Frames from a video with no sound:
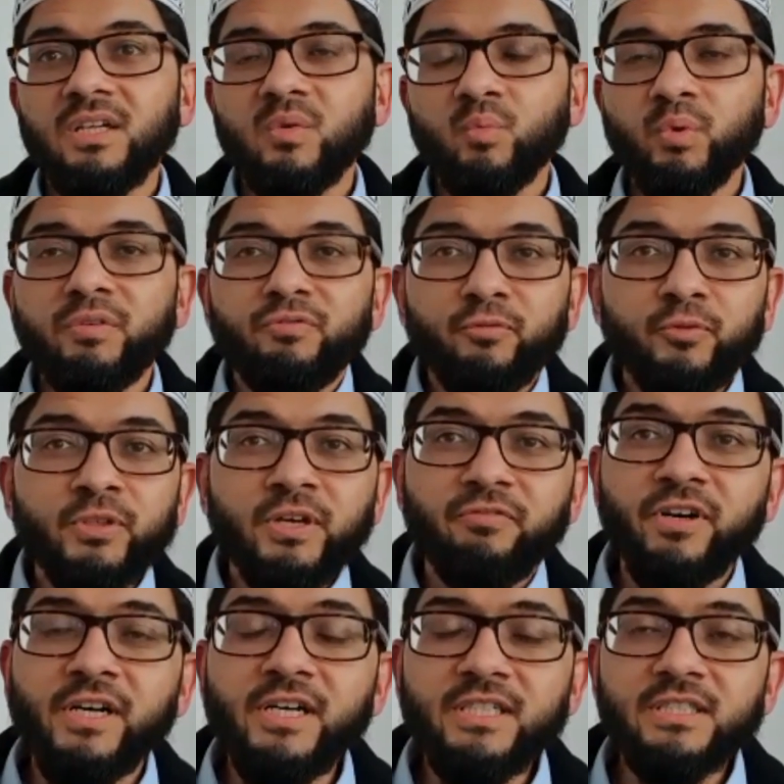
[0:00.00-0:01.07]
we would have
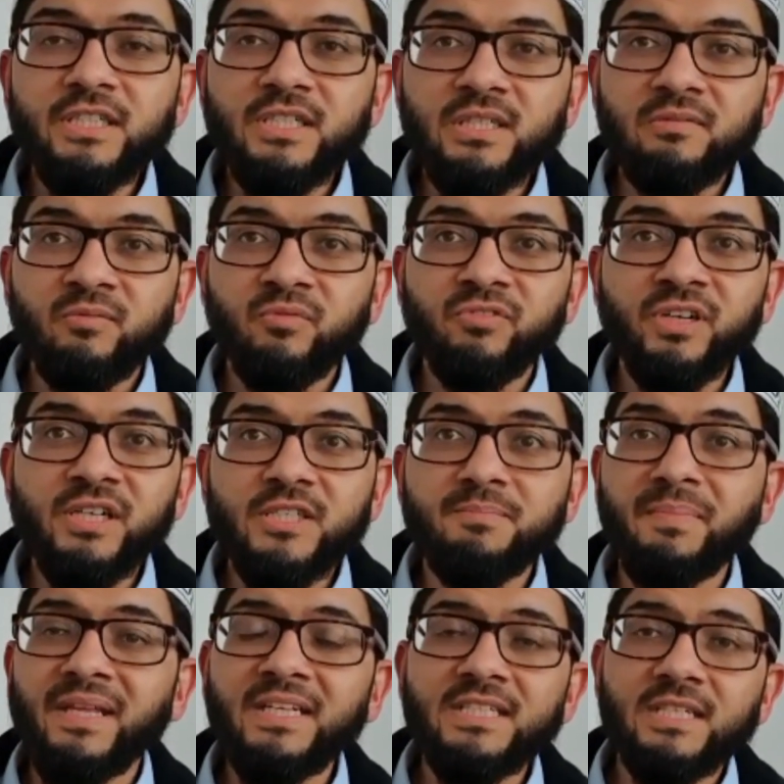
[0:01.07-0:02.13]
heard this verse
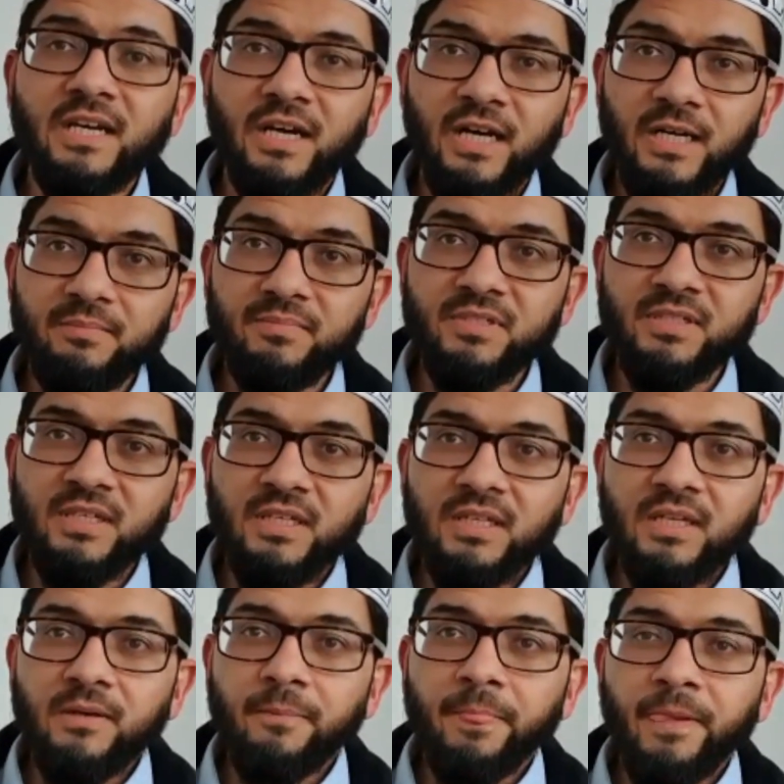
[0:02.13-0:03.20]
many times
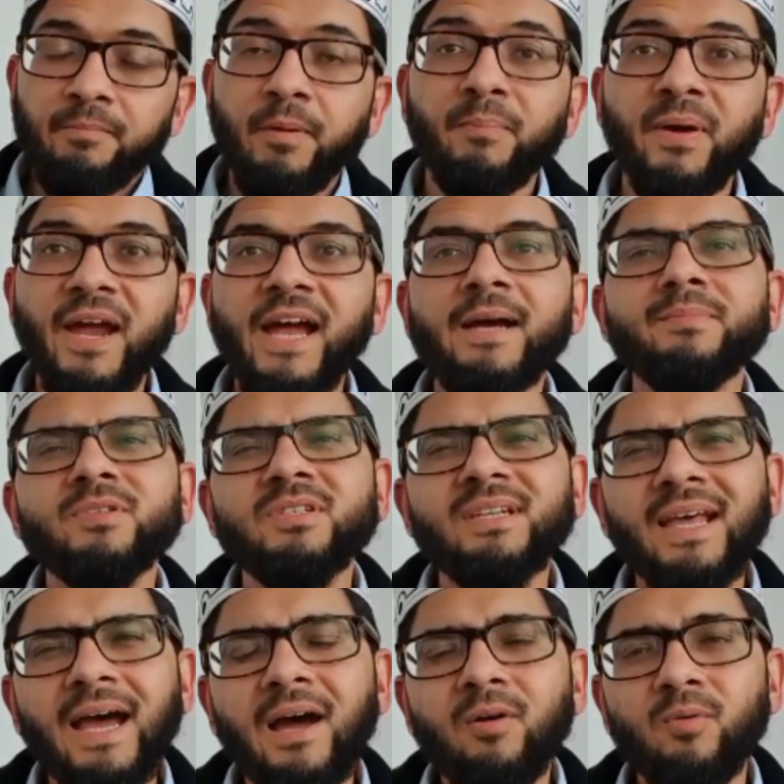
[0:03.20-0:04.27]
but perhaps
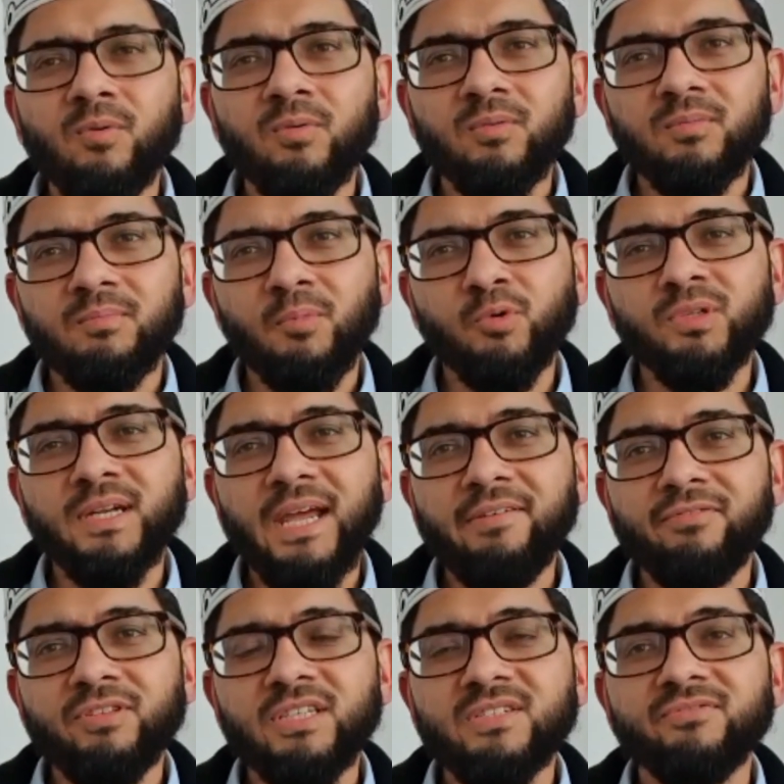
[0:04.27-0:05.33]
now, more than
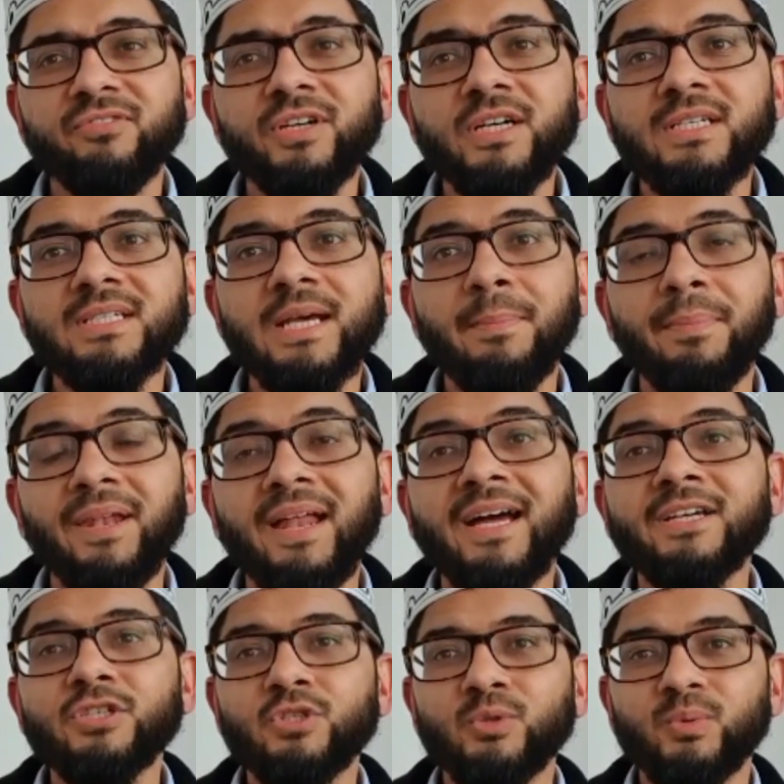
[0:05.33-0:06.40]
ever, this verse
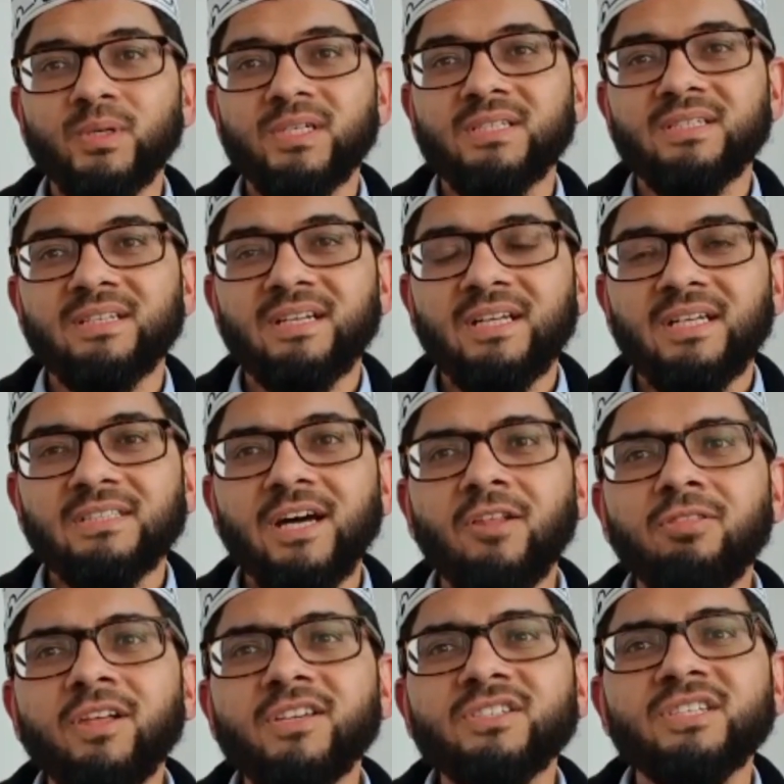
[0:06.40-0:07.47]
applies to us. That
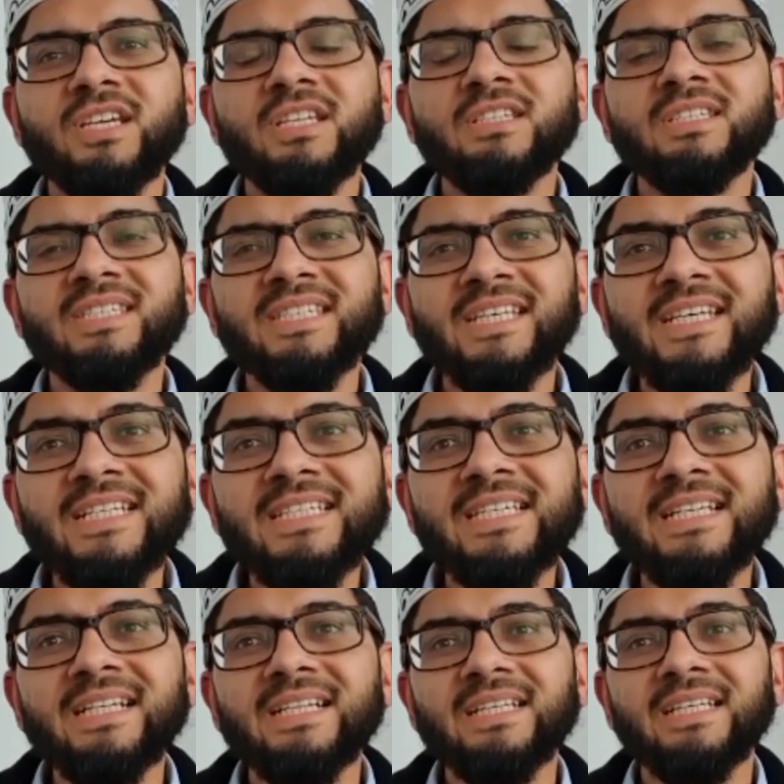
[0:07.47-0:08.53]
Allah says,
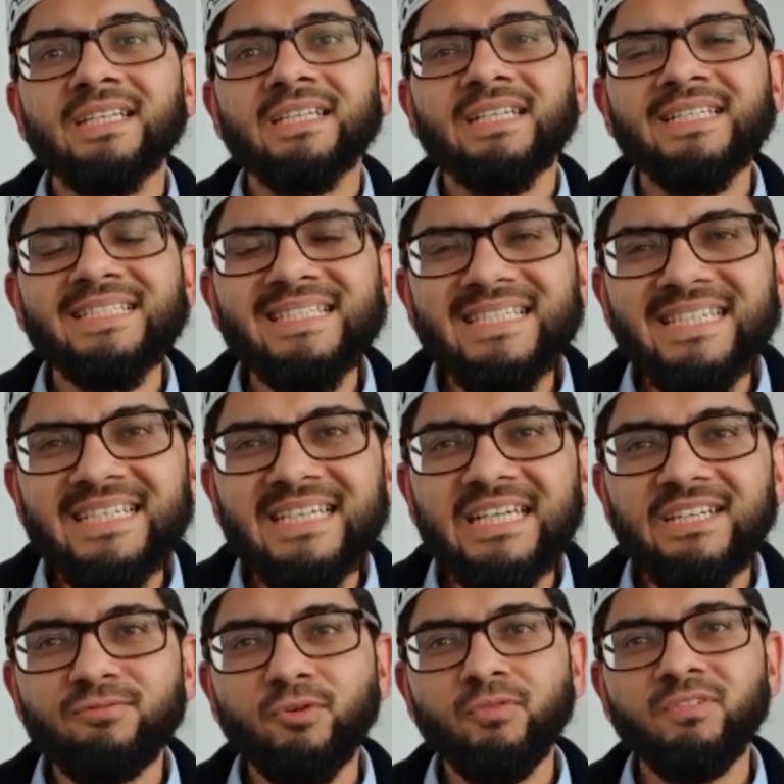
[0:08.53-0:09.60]
Certainly,
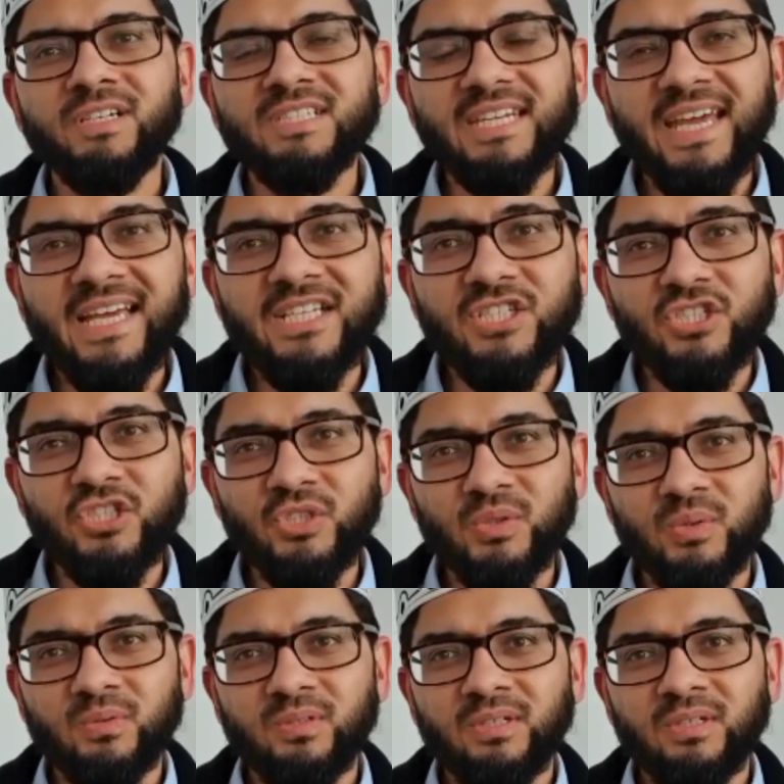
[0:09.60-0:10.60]
indeed, we will test you.